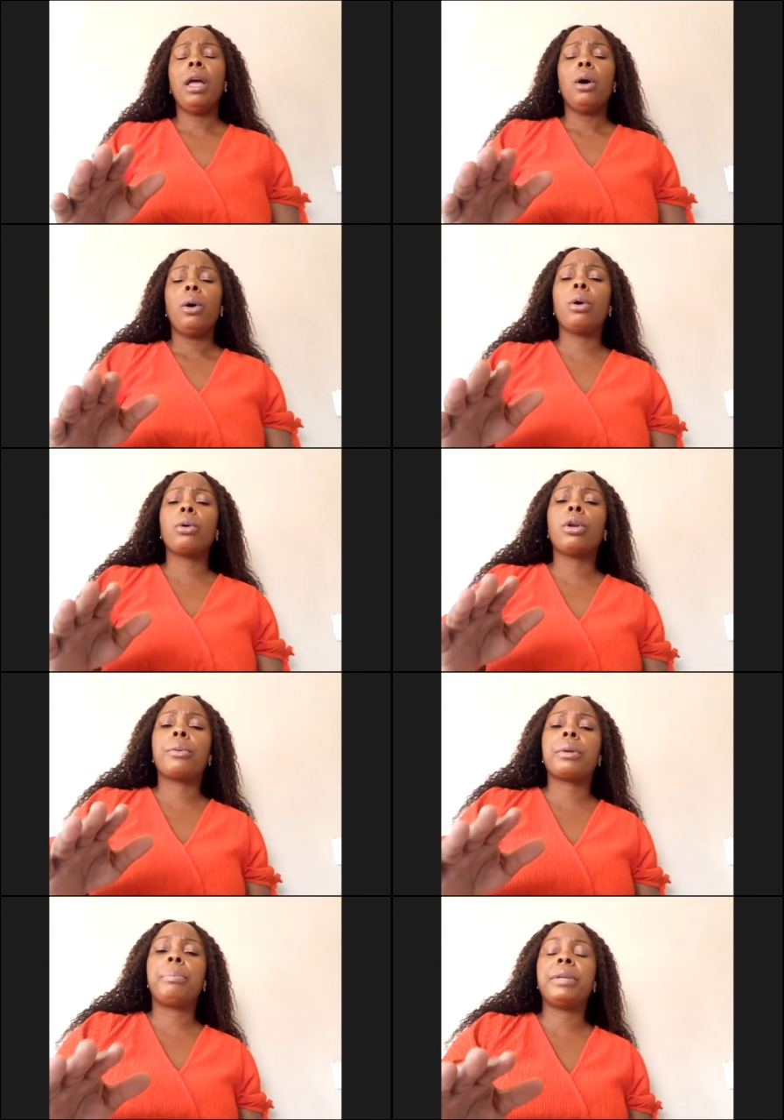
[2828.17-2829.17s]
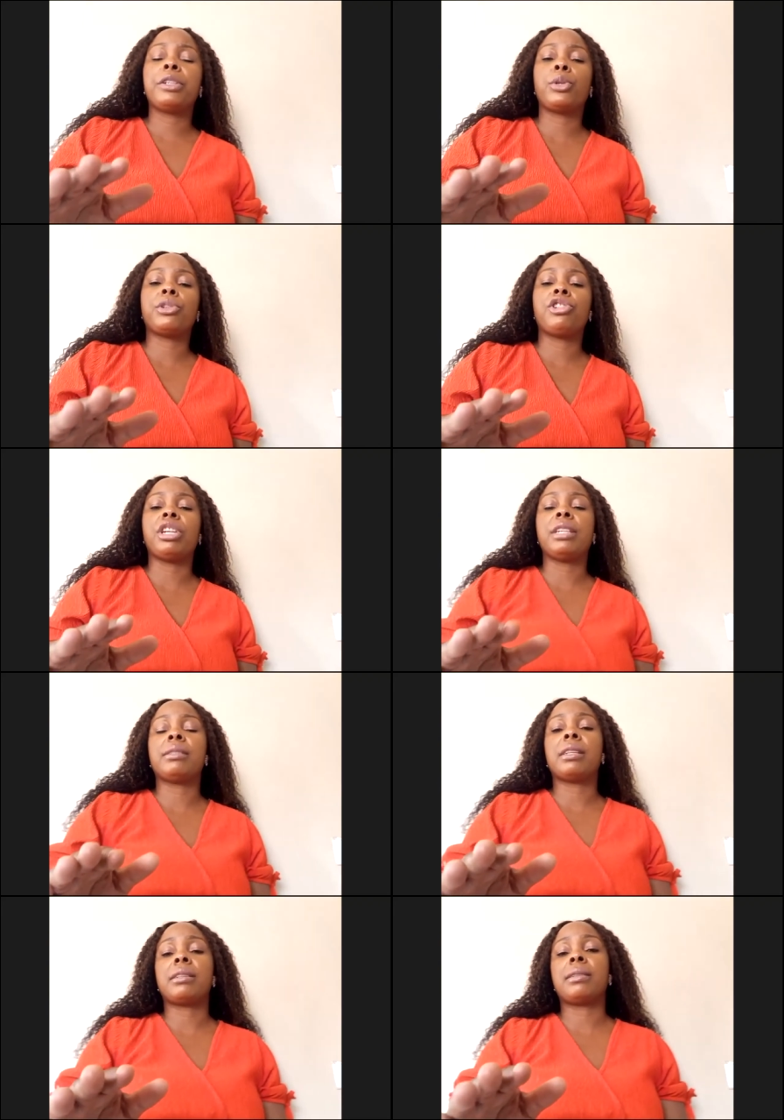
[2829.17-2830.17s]
Oh, glory be to
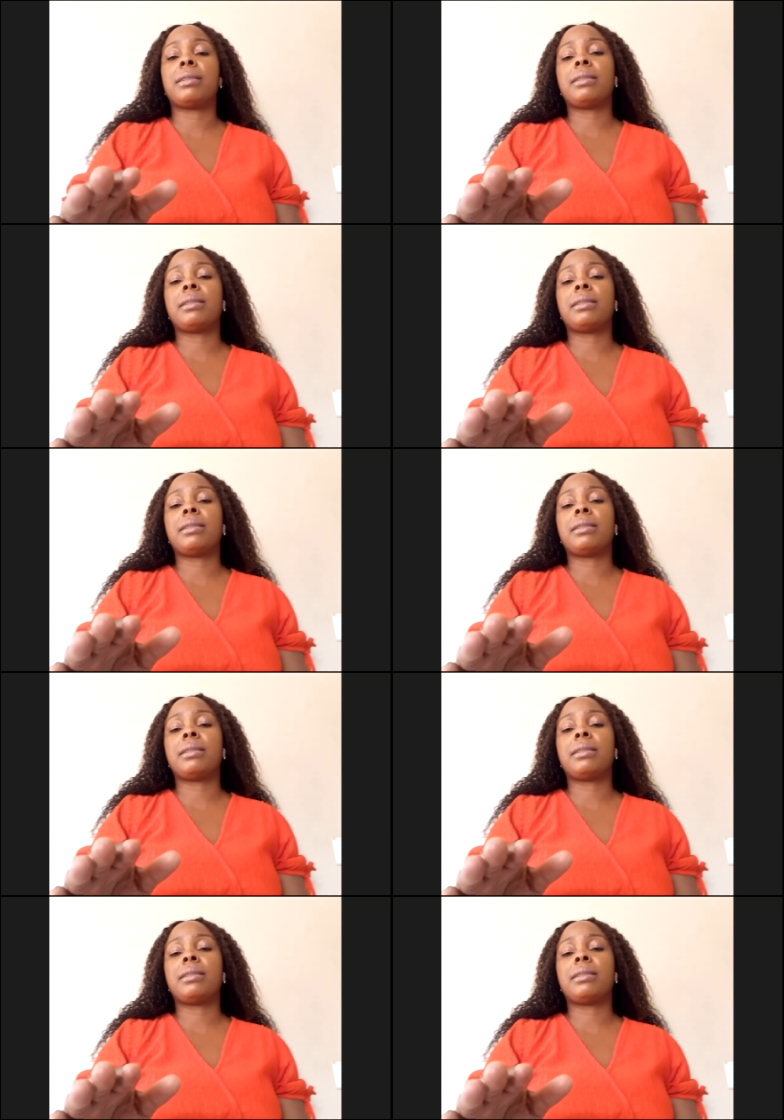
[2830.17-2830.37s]
Jesus.